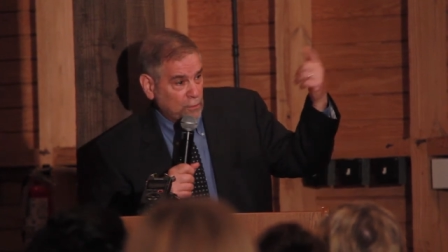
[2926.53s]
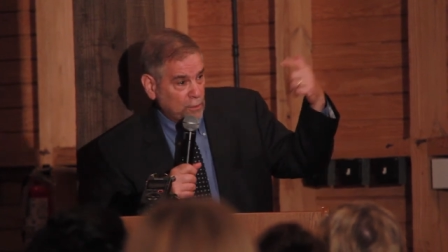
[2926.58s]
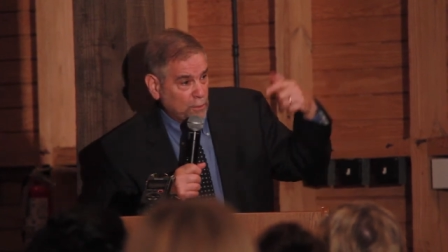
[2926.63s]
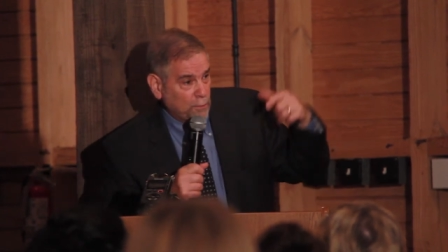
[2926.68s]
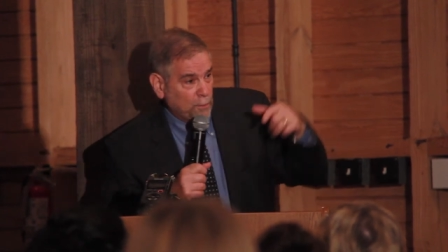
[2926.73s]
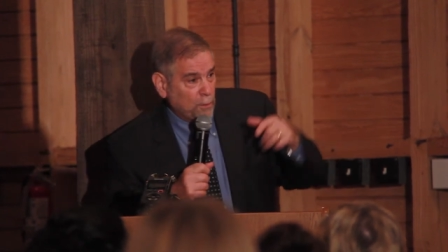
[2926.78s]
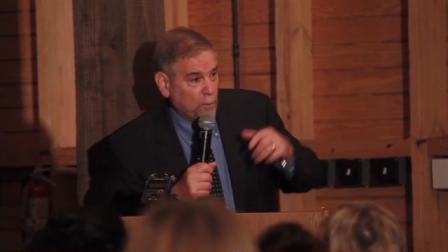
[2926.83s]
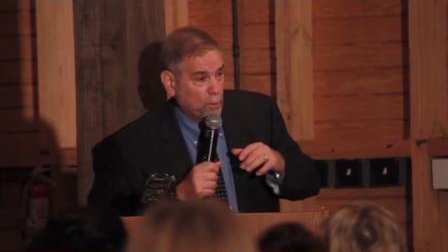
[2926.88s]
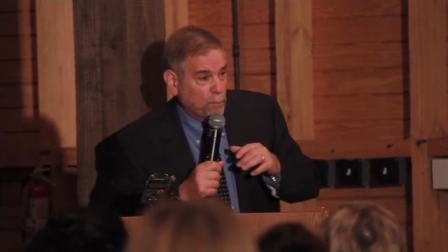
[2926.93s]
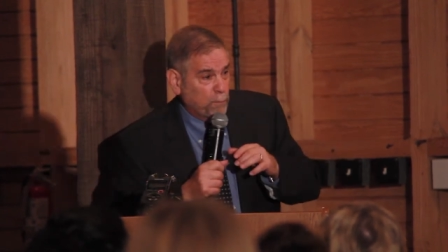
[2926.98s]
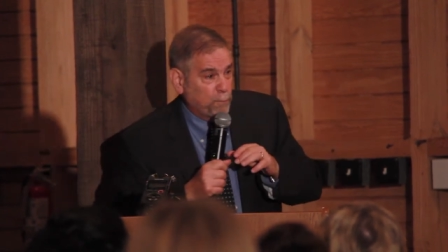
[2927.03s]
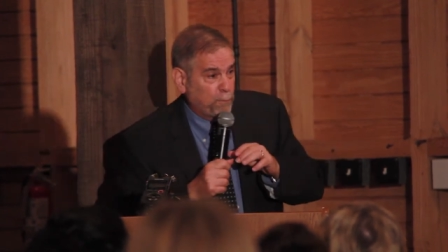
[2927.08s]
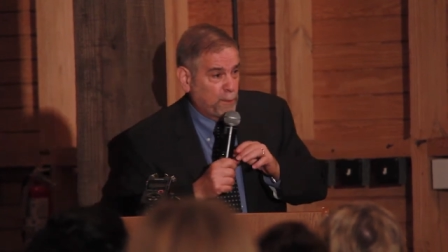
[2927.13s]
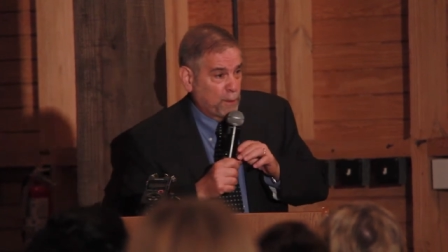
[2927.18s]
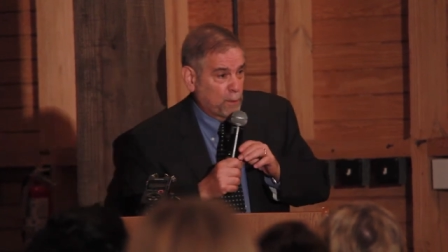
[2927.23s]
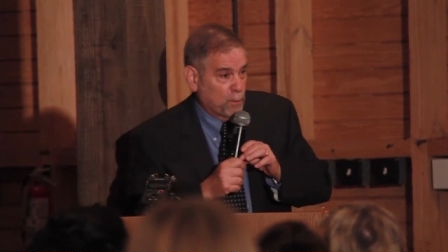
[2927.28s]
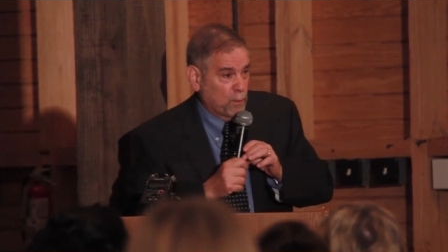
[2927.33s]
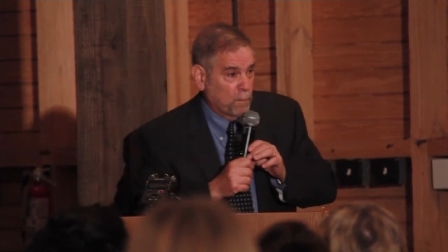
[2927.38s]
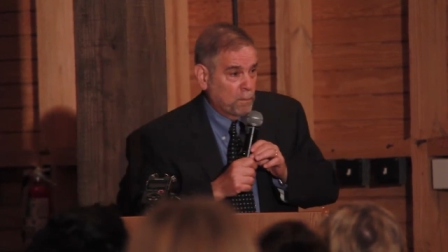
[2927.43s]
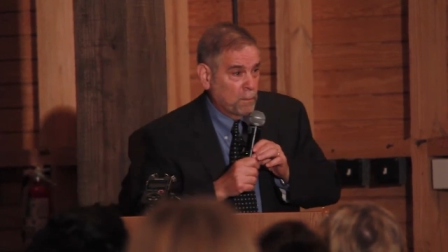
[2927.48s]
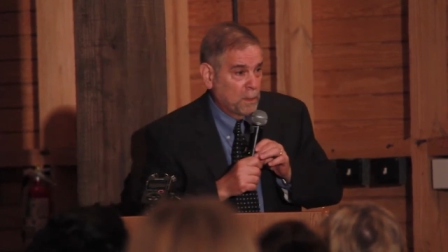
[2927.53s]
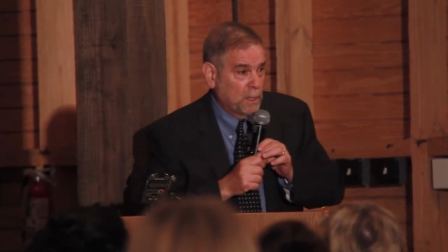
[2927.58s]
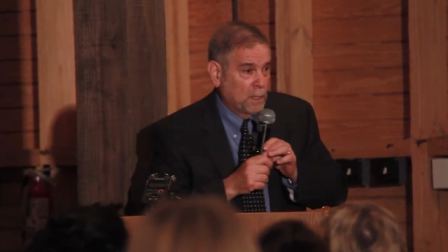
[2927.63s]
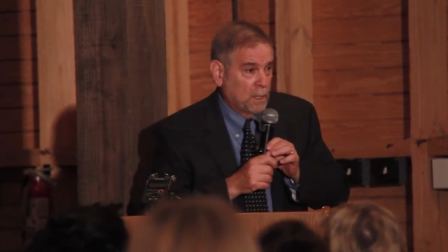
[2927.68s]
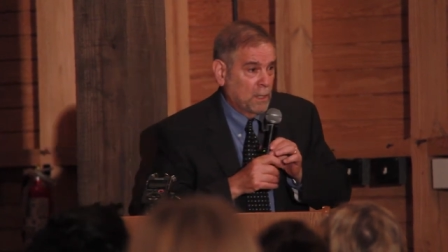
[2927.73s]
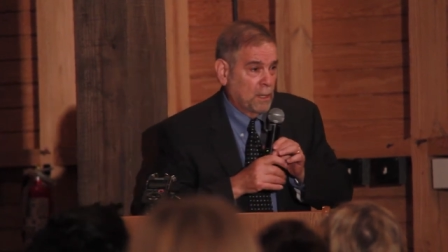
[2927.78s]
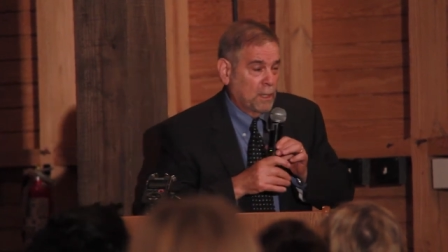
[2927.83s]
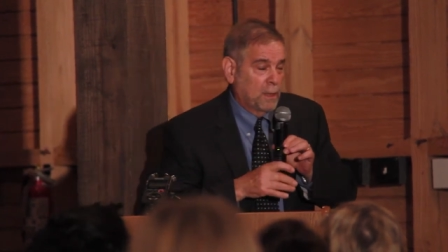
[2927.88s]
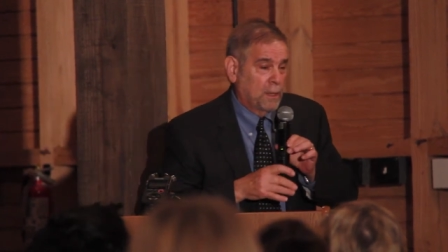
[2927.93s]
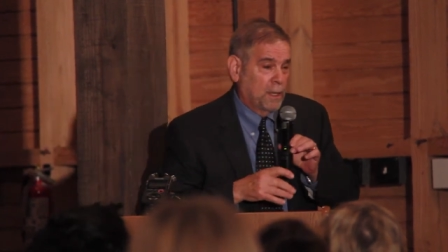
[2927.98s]
tell old Pharaoh,
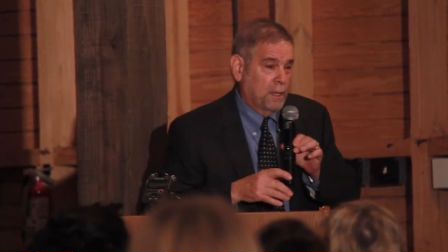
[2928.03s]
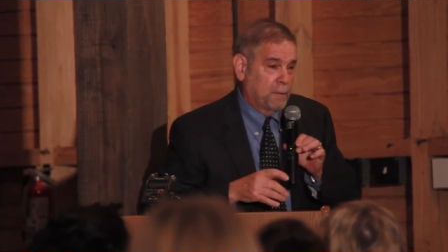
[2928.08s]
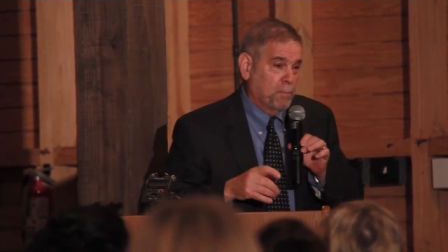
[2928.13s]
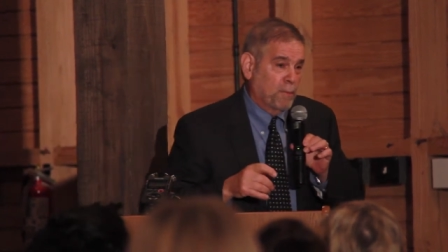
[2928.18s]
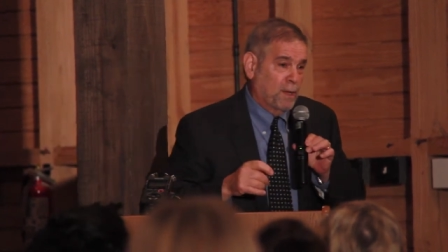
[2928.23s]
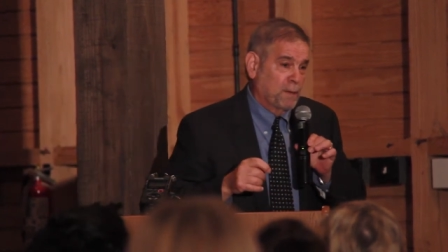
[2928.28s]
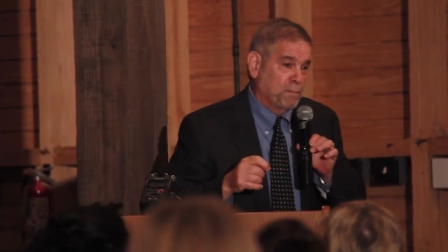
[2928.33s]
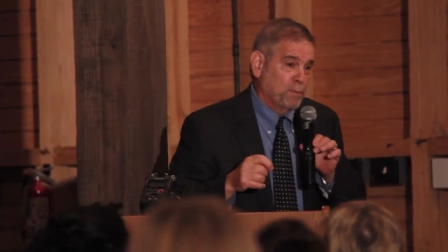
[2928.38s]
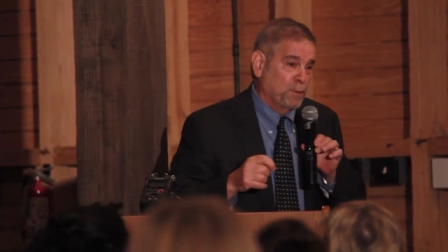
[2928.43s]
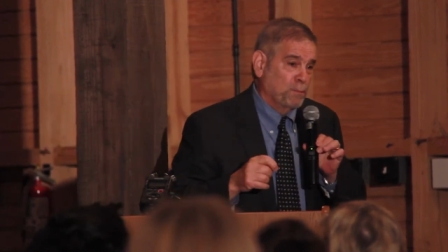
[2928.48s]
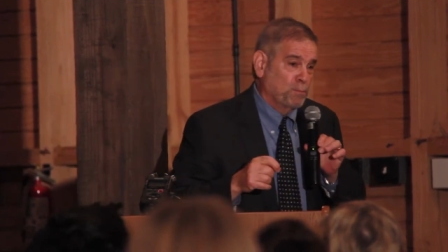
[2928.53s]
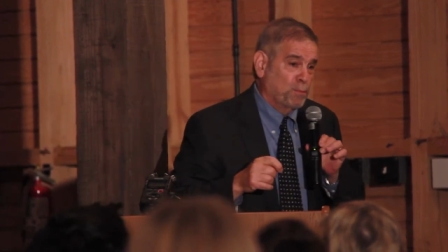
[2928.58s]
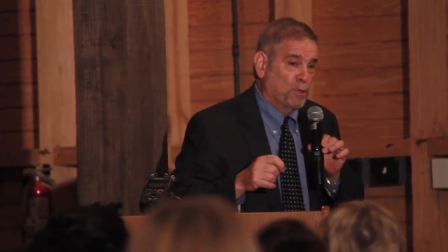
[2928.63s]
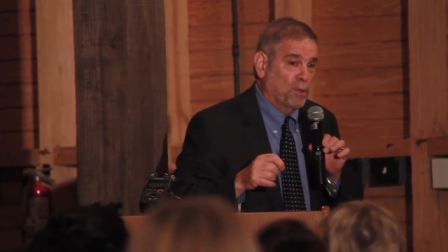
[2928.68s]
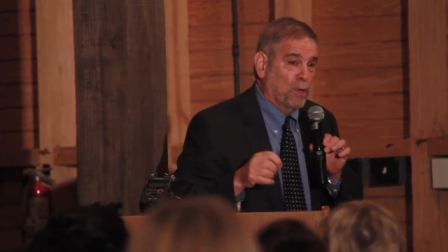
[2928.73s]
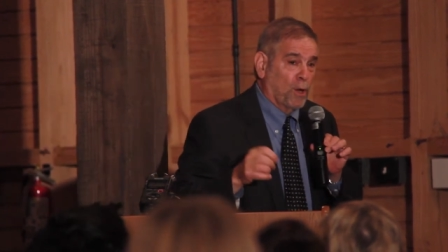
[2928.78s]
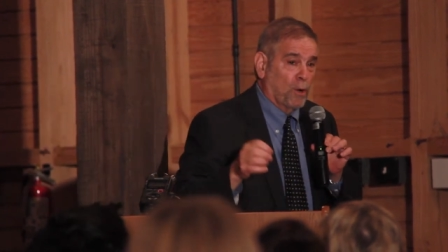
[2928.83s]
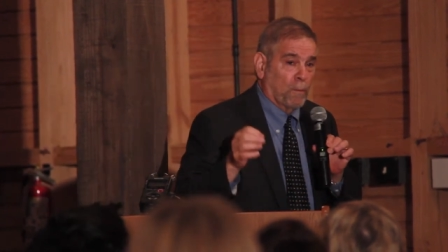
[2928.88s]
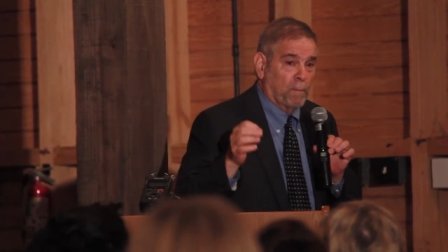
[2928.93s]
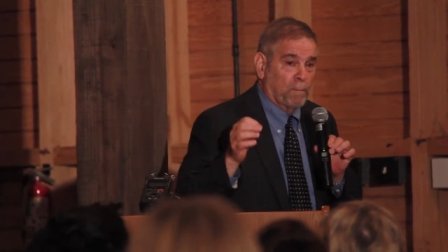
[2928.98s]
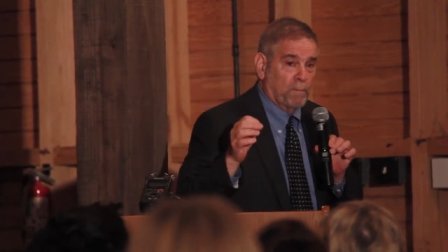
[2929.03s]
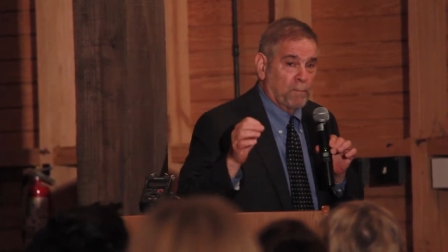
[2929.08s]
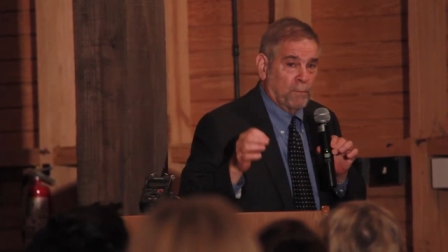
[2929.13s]
let my people go.